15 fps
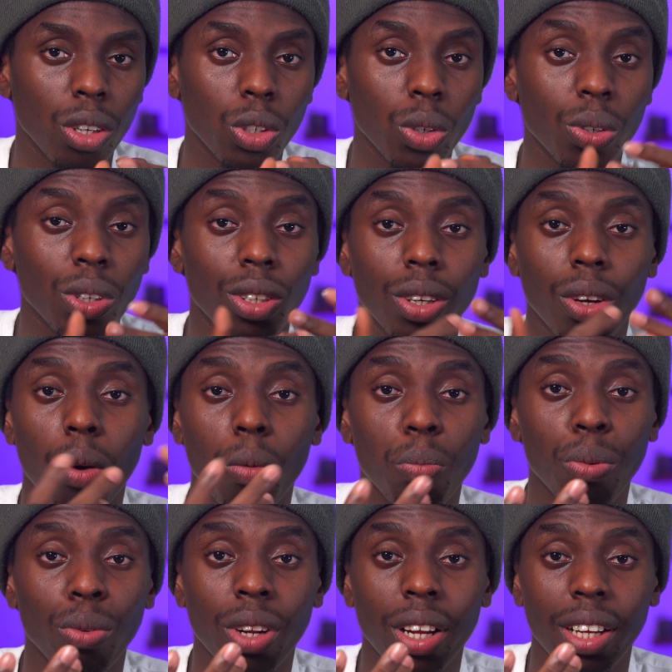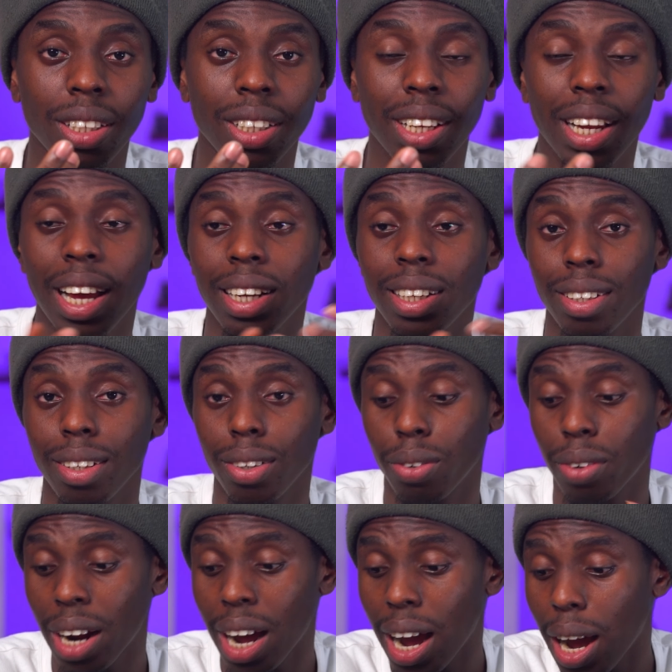So the components like the
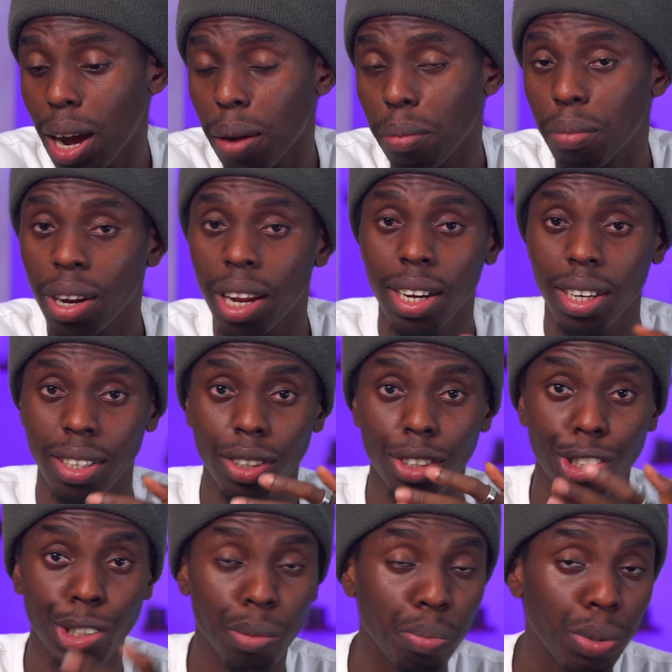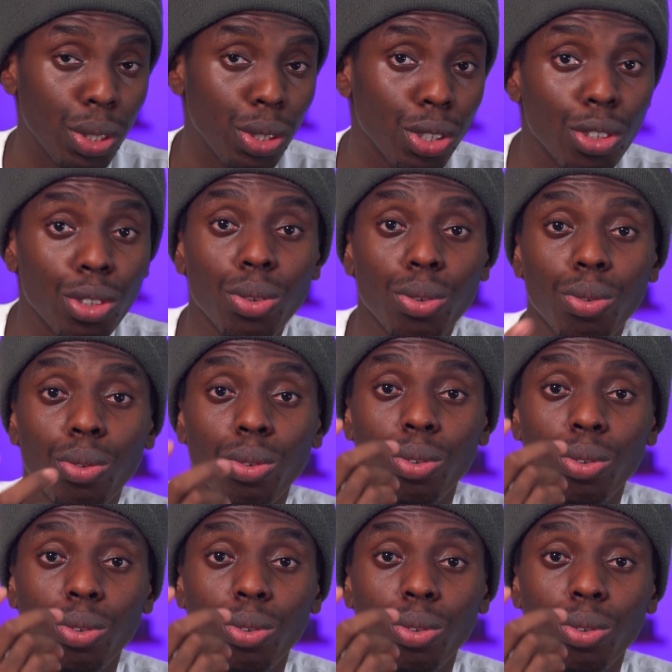RAM, like the GPU,